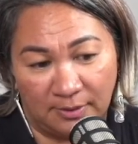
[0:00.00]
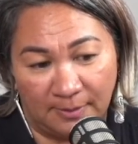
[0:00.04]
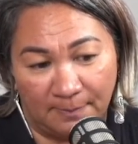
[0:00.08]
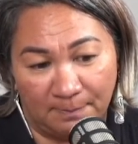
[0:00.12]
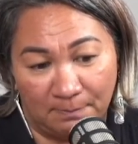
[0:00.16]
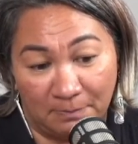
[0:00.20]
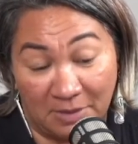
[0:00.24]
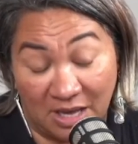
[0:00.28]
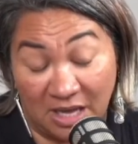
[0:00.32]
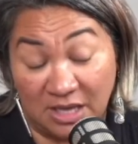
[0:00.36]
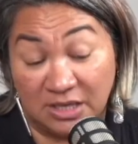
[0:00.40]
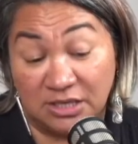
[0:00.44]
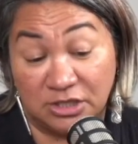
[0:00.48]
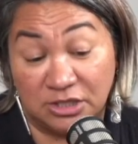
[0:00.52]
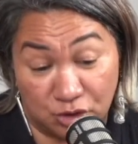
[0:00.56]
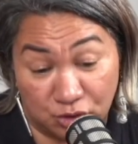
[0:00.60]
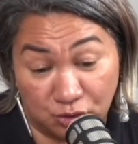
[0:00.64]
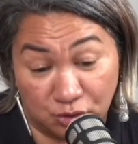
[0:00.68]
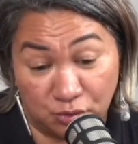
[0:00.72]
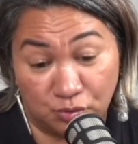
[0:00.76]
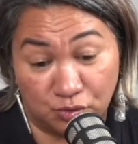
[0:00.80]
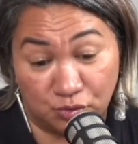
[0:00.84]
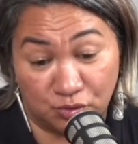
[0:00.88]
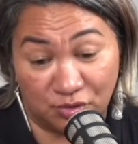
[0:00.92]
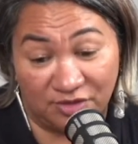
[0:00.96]
Māori
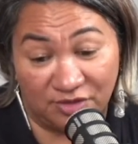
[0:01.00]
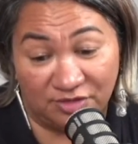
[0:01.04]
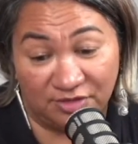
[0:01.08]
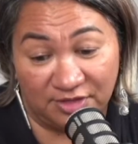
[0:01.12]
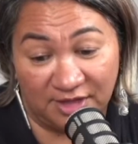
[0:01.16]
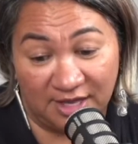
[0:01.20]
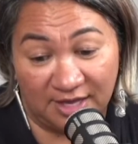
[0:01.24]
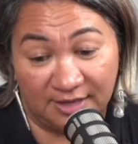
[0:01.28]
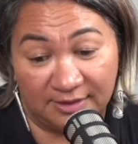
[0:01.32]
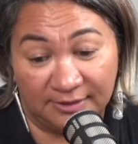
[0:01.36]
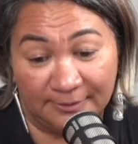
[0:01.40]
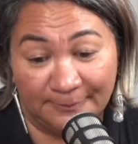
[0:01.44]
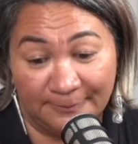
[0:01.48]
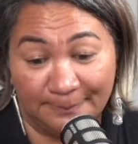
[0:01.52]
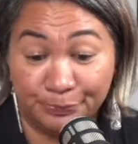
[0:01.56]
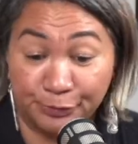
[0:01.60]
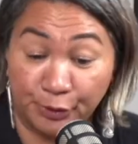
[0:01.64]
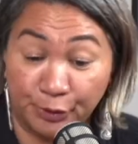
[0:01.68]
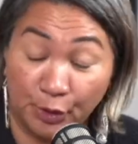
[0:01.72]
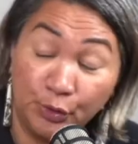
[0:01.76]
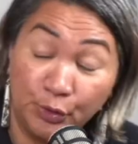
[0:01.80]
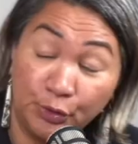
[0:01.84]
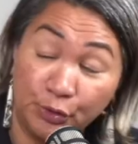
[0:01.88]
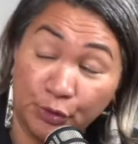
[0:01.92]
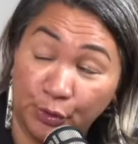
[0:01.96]
children that
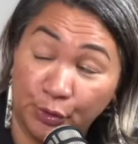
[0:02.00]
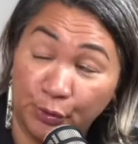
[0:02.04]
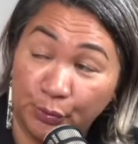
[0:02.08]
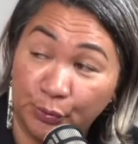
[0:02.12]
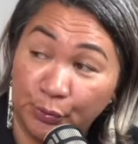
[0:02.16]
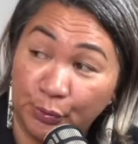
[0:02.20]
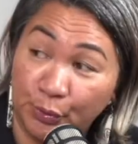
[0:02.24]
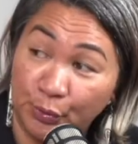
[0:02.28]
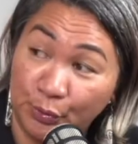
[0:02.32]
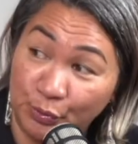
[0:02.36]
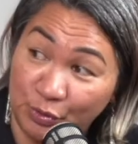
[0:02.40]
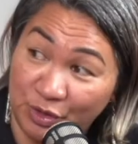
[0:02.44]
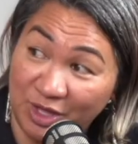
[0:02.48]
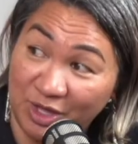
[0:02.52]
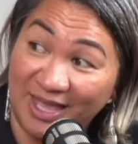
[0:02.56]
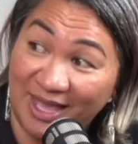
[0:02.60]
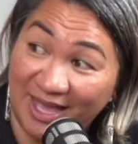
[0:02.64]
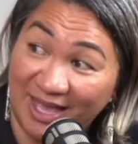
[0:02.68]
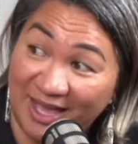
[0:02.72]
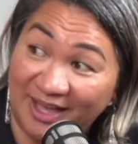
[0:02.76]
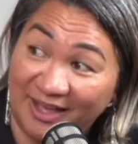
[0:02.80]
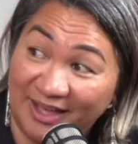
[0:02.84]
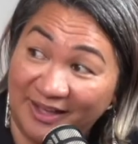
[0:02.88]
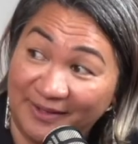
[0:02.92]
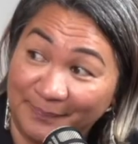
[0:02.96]
don't know who they
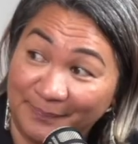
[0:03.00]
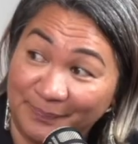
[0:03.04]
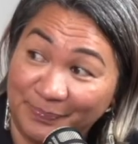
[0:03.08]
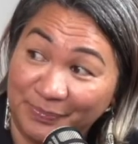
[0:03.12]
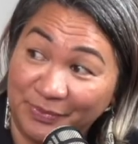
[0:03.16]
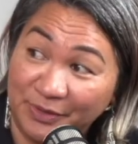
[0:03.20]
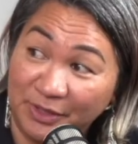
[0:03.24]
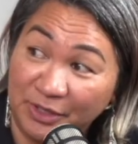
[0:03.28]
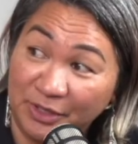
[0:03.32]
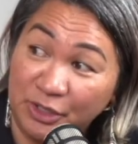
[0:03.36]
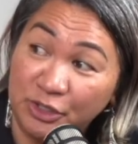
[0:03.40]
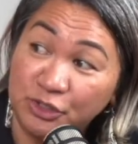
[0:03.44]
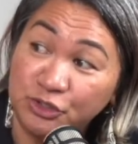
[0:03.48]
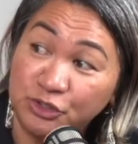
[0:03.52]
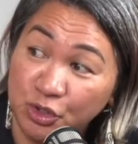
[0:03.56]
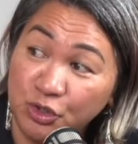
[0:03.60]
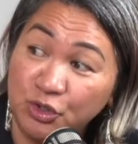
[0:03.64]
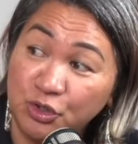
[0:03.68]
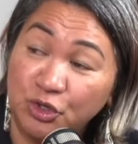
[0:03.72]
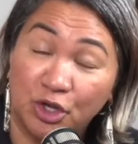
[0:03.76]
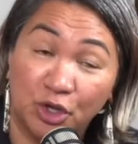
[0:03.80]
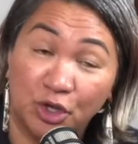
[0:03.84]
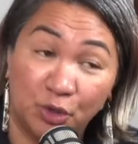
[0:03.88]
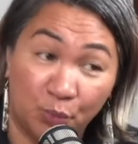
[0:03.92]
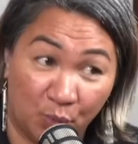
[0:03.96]
are,
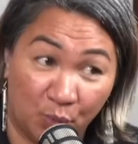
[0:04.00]
don't know